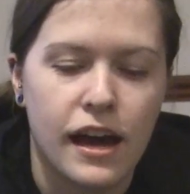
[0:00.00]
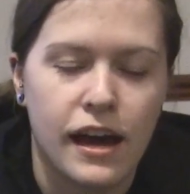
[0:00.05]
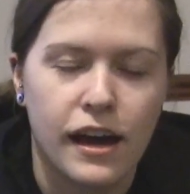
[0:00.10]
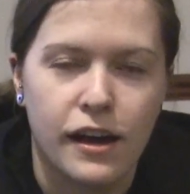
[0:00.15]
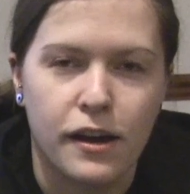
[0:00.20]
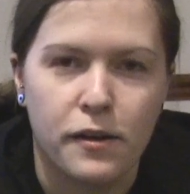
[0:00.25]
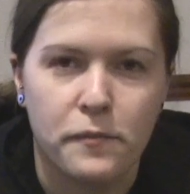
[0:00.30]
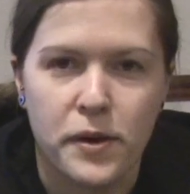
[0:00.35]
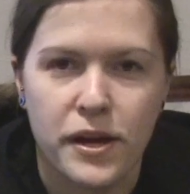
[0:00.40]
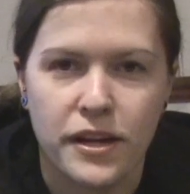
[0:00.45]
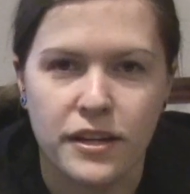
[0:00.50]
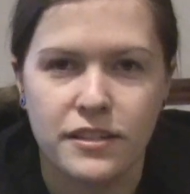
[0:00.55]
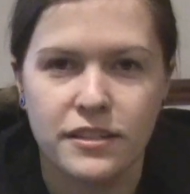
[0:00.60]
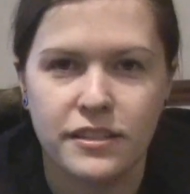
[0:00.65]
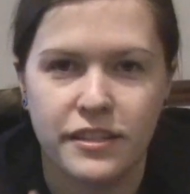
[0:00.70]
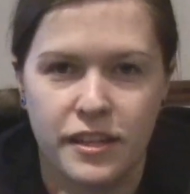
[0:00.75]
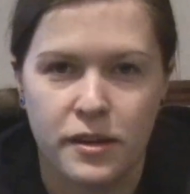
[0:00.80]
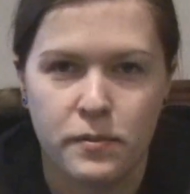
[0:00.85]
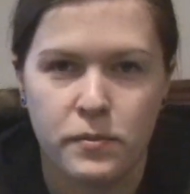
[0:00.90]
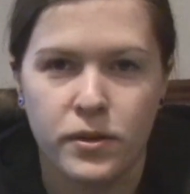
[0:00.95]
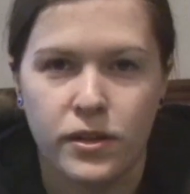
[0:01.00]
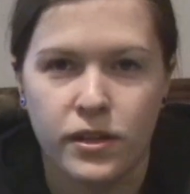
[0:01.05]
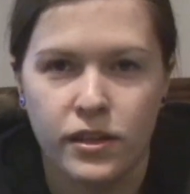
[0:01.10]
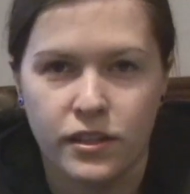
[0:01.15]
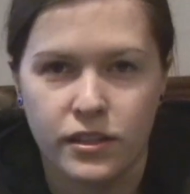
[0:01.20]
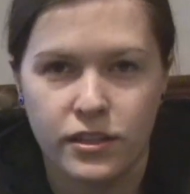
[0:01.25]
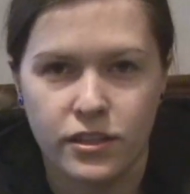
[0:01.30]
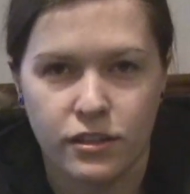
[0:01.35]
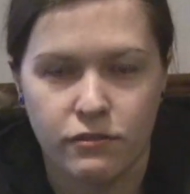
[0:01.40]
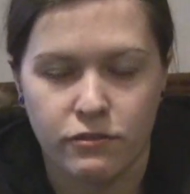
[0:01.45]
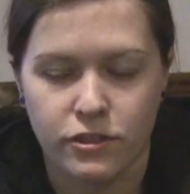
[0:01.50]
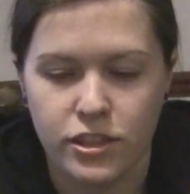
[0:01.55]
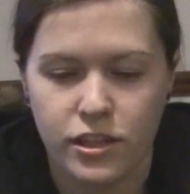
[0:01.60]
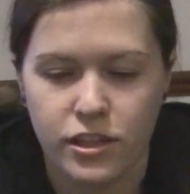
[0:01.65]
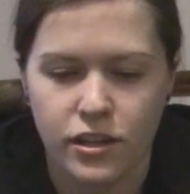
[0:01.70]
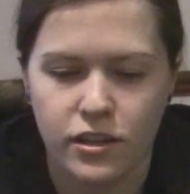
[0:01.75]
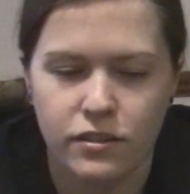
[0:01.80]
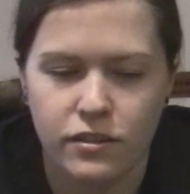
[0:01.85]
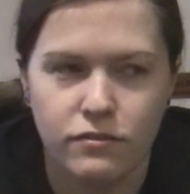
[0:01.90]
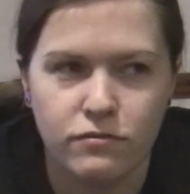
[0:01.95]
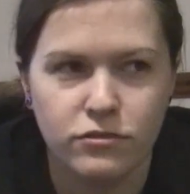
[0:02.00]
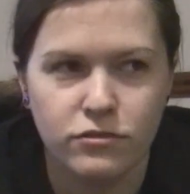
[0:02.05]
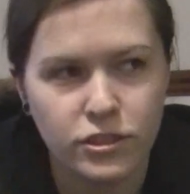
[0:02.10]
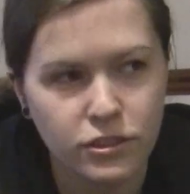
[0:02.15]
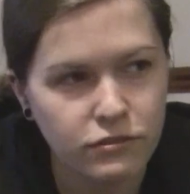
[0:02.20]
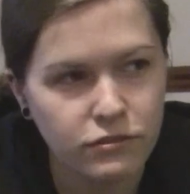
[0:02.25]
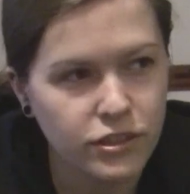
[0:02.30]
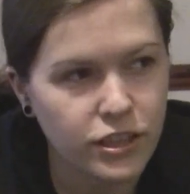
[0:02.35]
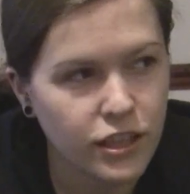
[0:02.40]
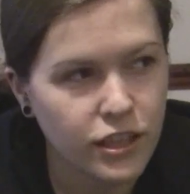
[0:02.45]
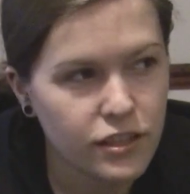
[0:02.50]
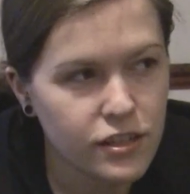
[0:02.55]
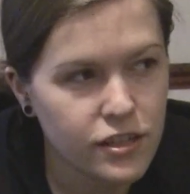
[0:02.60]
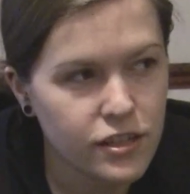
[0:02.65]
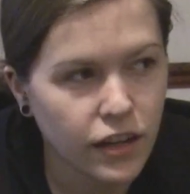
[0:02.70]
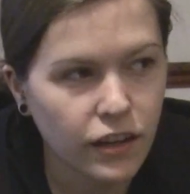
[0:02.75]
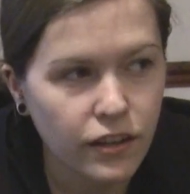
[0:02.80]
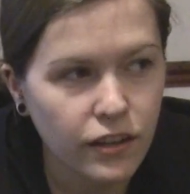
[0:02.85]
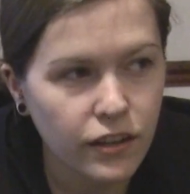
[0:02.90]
and a cinema showing was it Return of the Jedi?